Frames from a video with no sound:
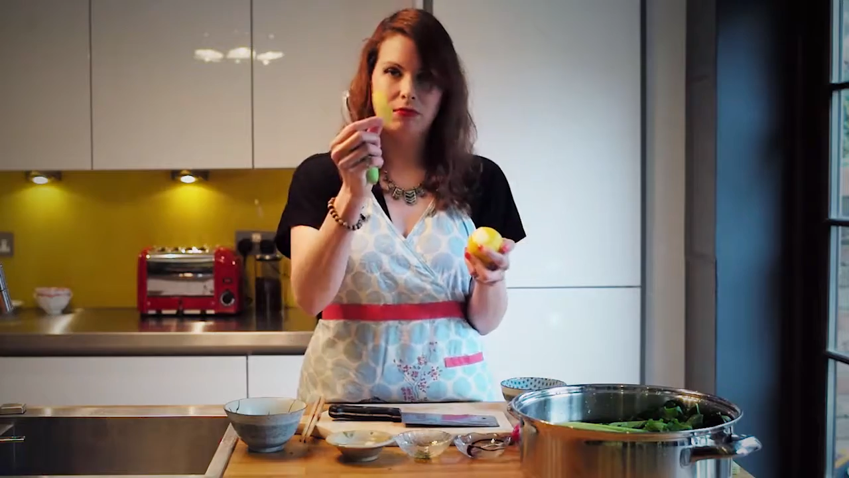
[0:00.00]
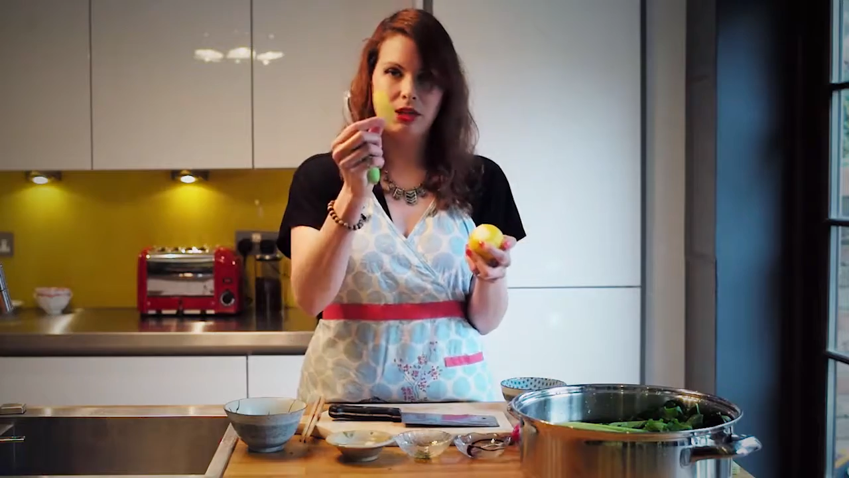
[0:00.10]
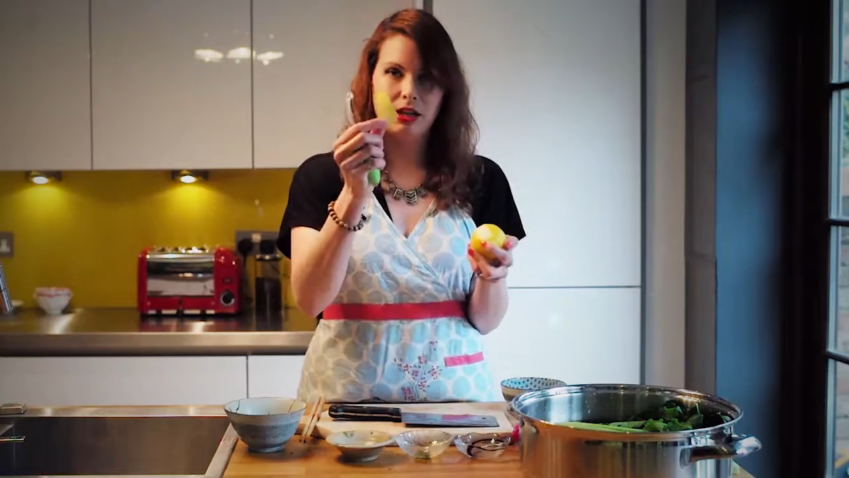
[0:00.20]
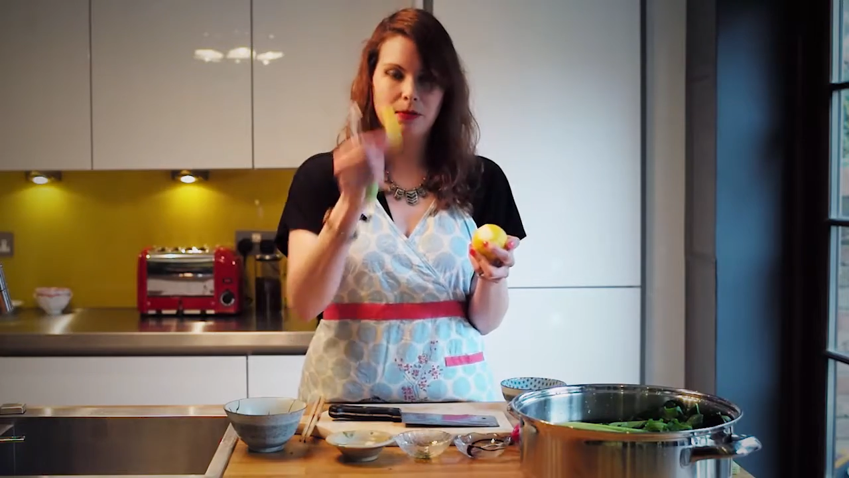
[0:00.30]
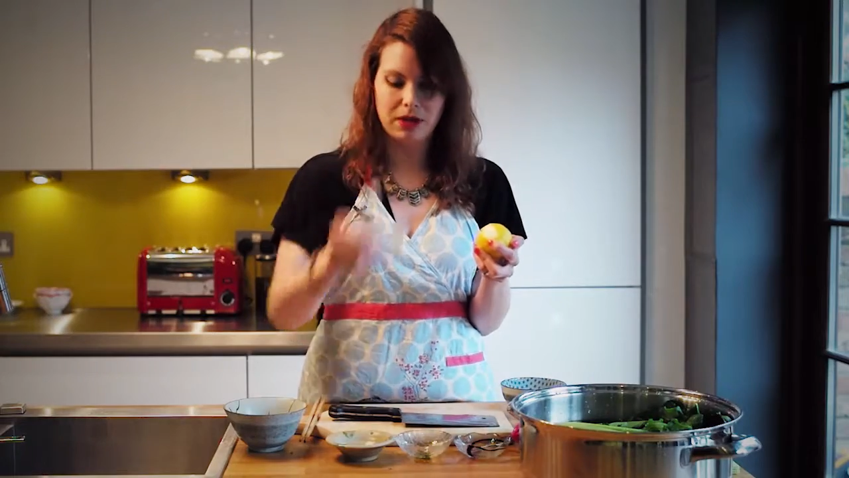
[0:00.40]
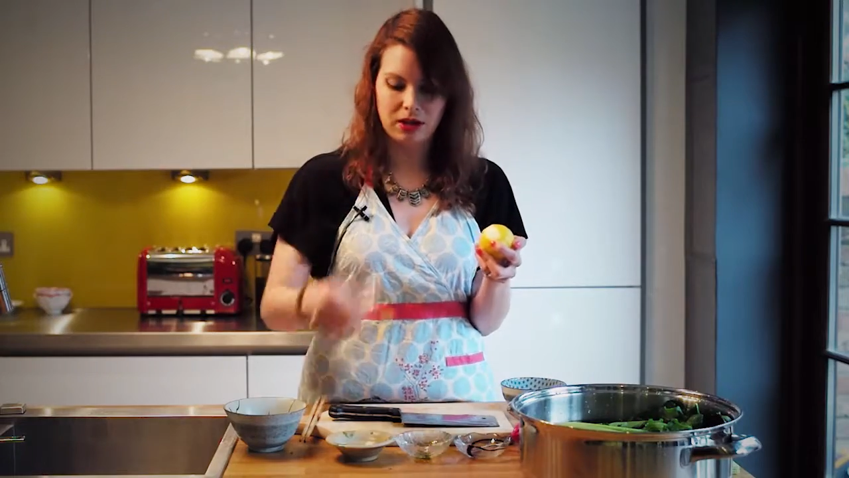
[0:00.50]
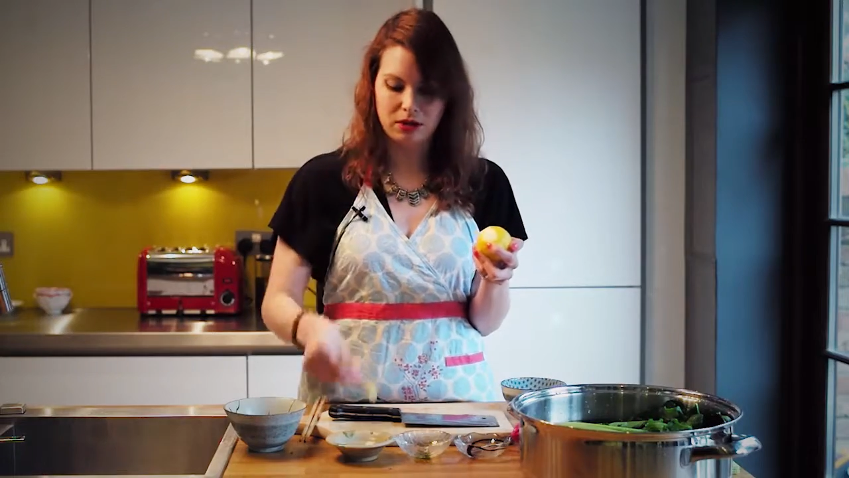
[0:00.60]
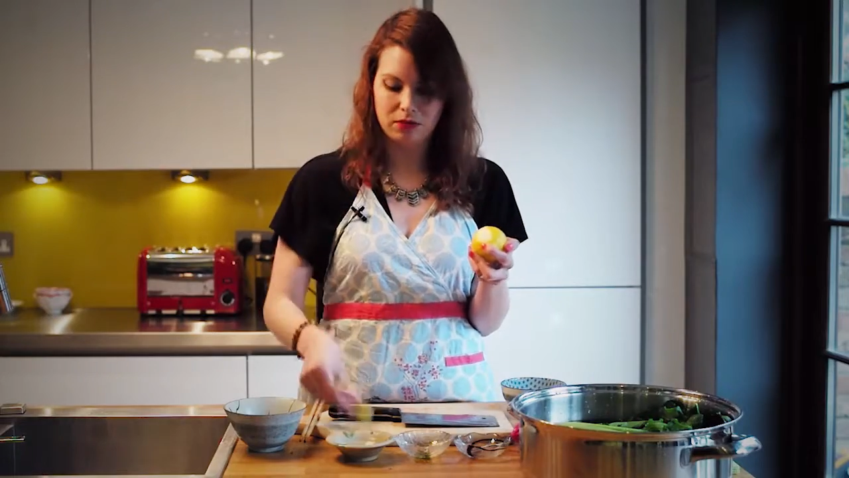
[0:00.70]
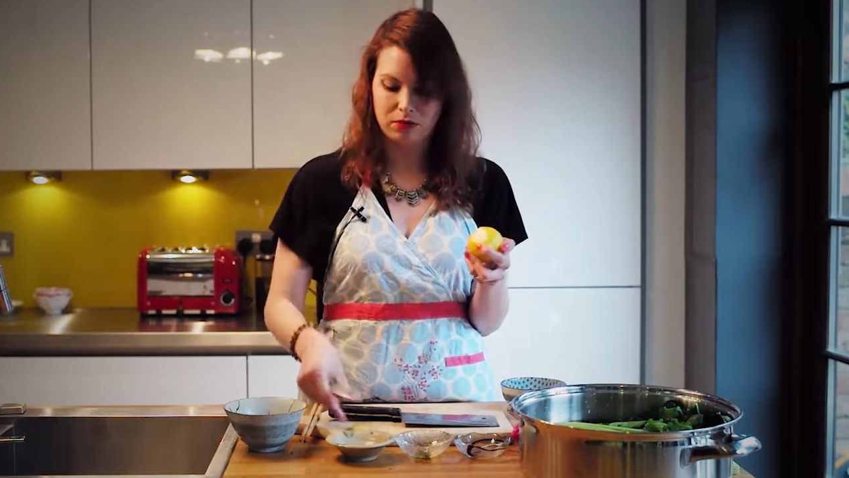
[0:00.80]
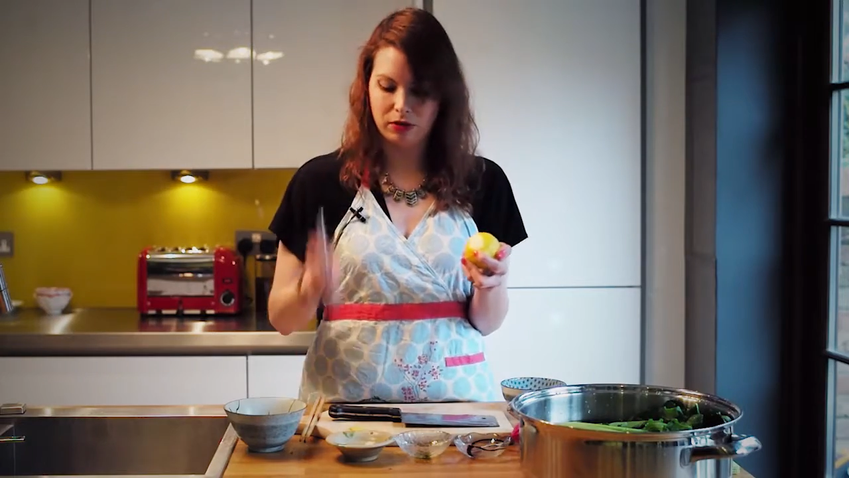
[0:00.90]
take a
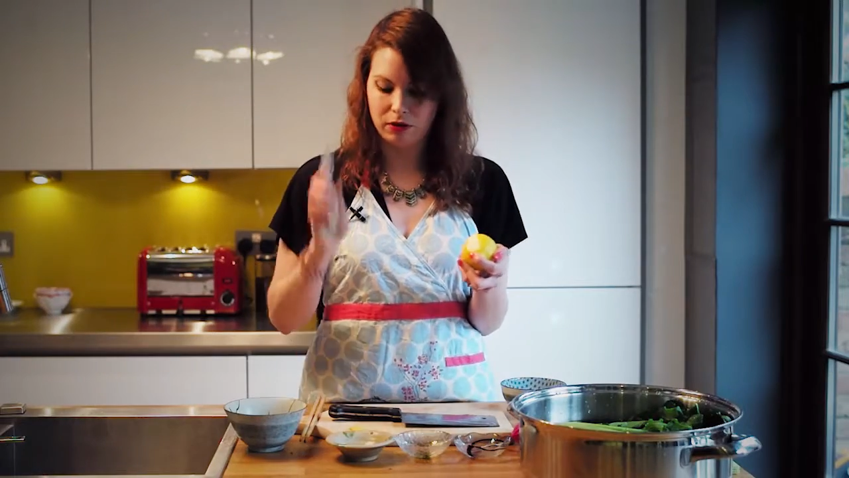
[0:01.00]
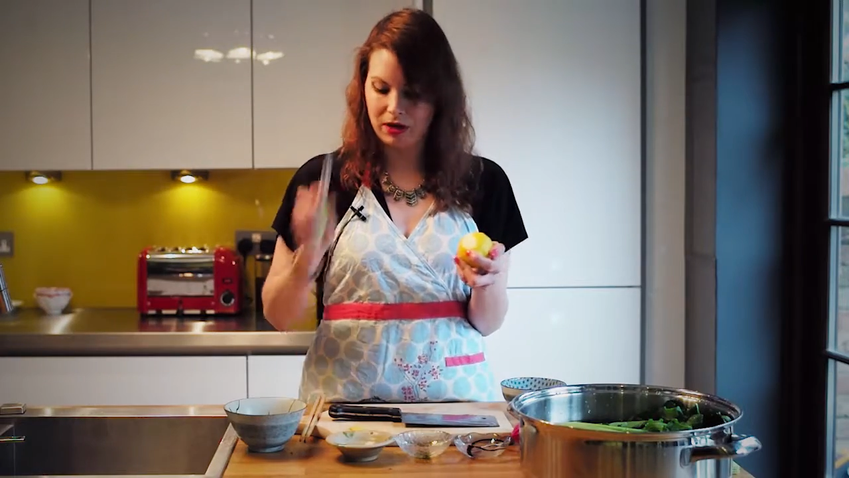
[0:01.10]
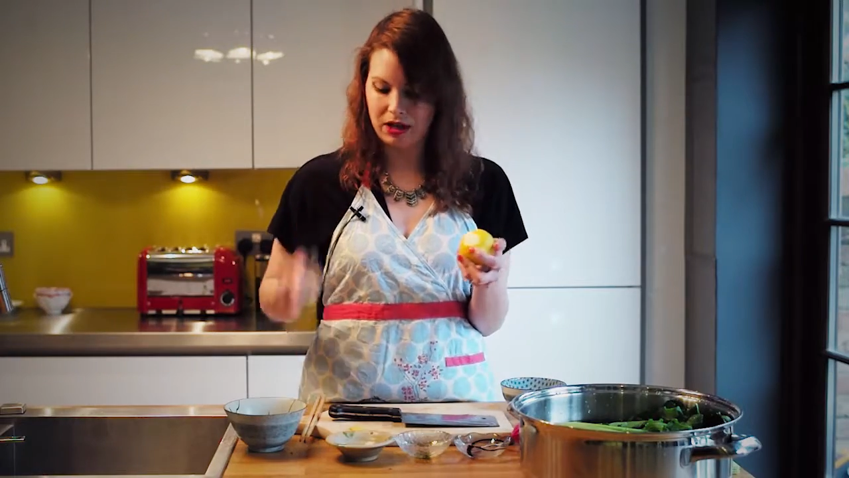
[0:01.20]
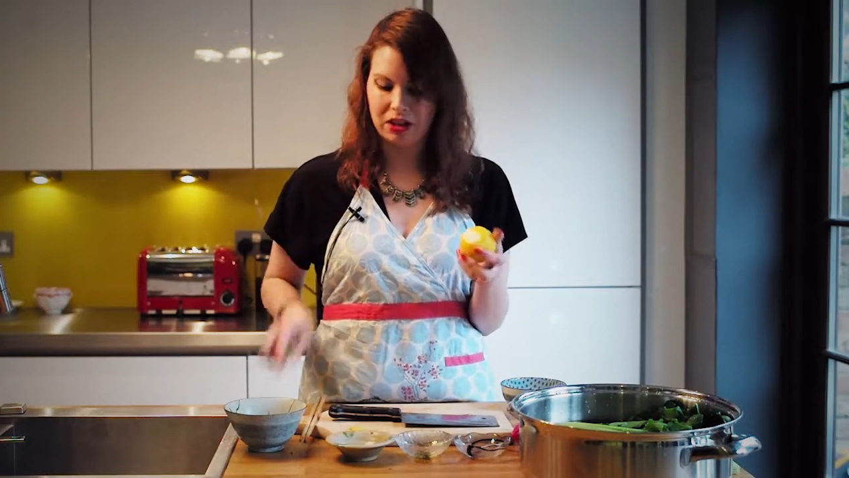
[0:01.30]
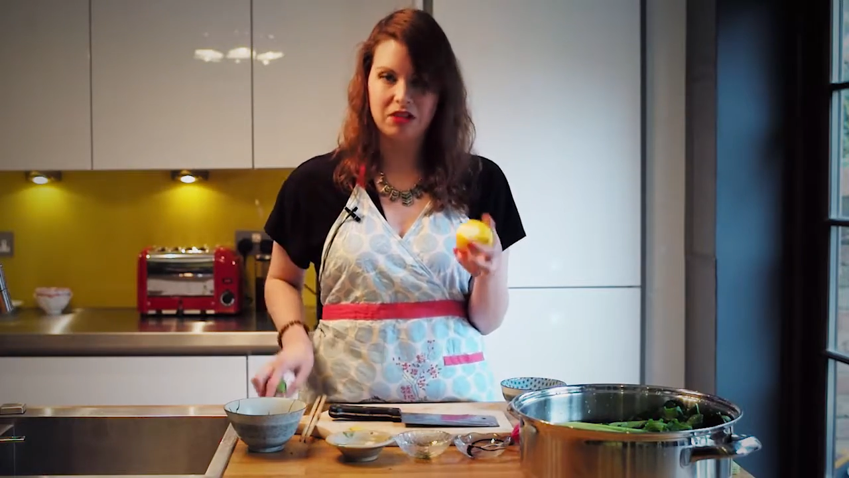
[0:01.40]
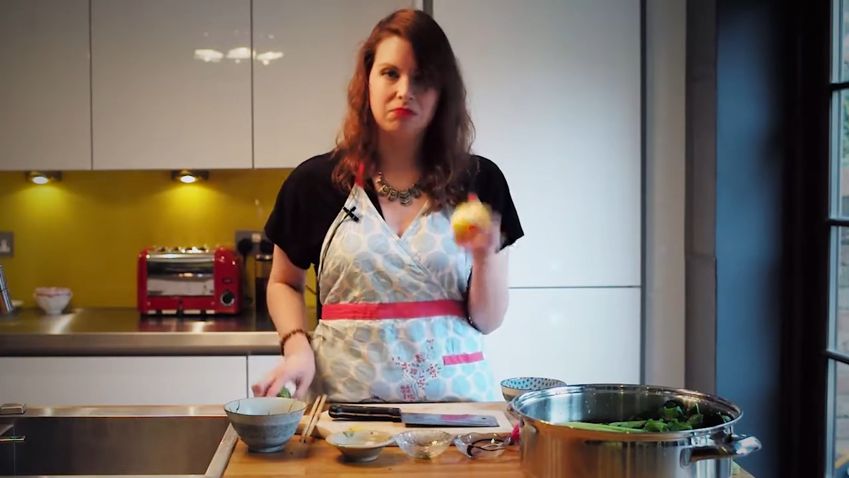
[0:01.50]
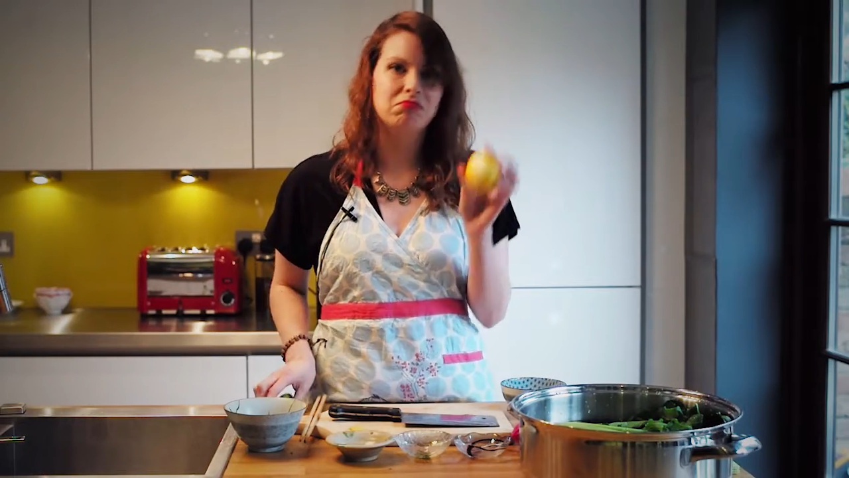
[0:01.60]
peel with your peeler,